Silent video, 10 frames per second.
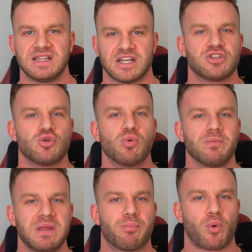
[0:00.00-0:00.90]
that you will
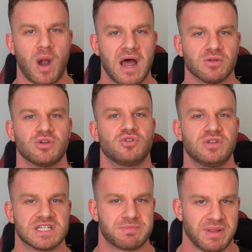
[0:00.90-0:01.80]
be proud to
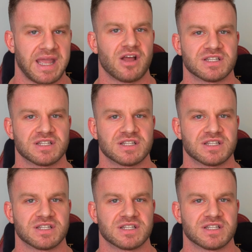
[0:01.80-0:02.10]
display on